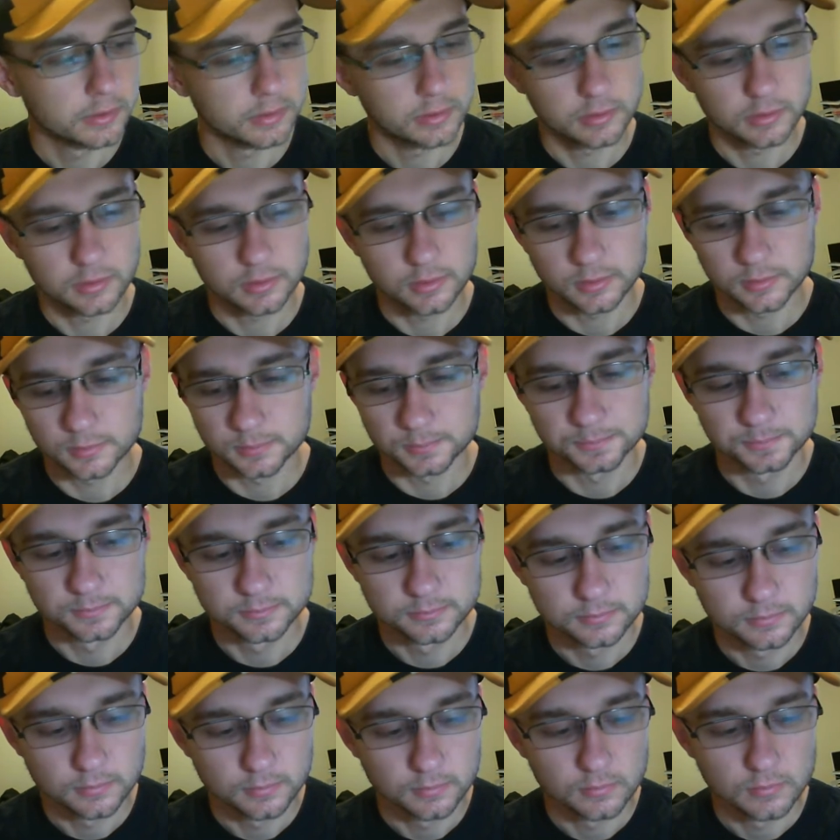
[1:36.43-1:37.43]

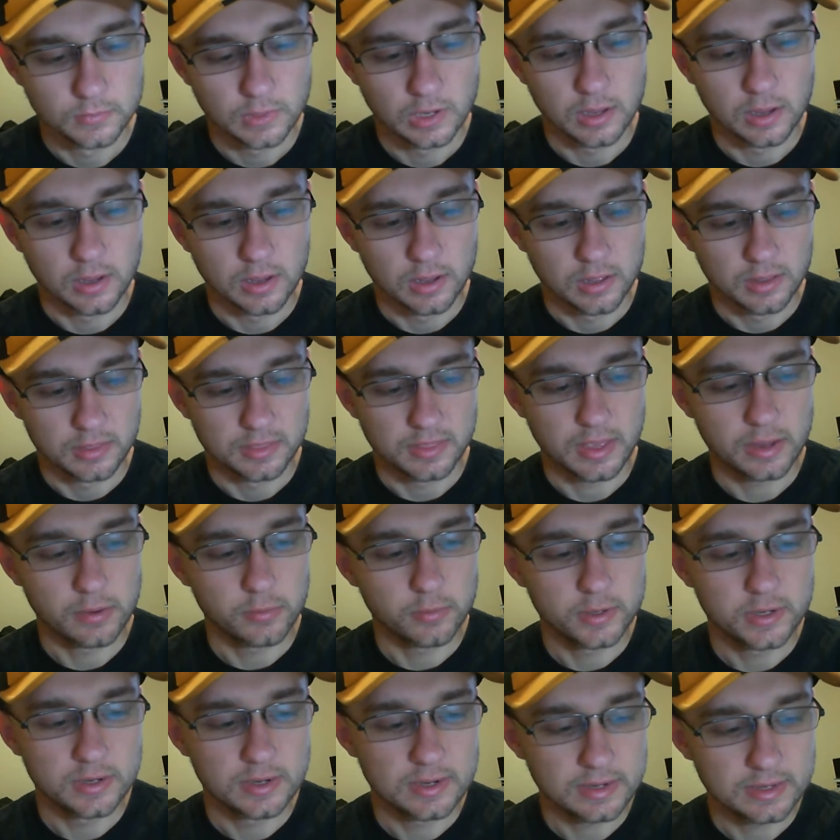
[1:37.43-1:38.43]
They
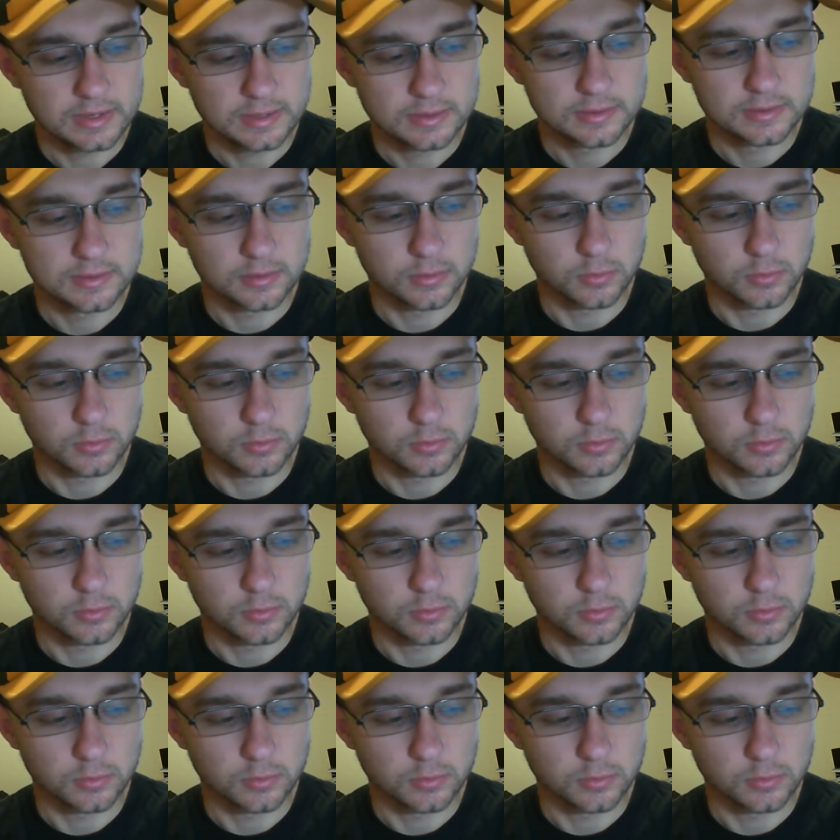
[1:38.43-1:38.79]
would need